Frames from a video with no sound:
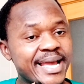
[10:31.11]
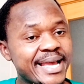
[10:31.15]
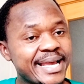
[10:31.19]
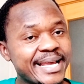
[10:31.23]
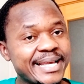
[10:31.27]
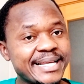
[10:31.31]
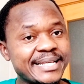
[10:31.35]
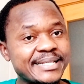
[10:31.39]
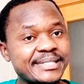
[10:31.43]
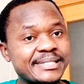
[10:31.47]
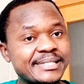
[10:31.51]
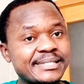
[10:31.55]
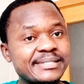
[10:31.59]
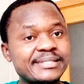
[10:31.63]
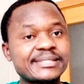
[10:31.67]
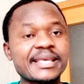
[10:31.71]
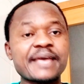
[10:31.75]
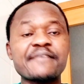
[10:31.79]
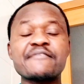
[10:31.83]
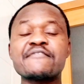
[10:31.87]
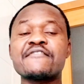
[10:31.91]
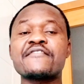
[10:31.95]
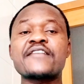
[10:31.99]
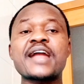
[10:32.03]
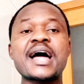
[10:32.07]
a
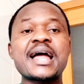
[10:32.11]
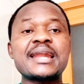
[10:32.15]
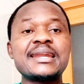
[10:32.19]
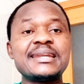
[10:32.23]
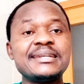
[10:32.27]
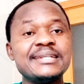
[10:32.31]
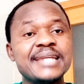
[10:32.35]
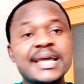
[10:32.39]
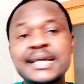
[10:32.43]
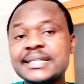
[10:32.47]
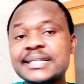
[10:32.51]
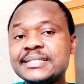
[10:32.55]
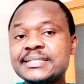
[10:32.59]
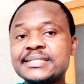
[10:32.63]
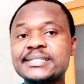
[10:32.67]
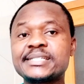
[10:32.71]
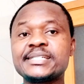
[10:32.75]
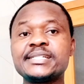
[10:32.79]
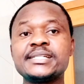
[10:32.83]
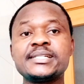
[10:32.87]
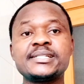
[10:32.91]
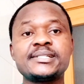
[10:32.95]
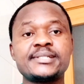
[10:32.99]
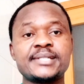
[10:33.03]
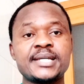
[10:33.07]
several
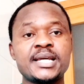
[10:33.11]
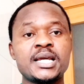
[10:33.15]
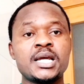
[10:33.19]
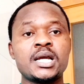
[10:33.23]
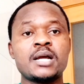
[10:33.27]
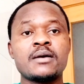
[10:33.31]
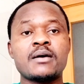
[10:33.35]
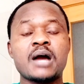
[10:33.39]
lengthy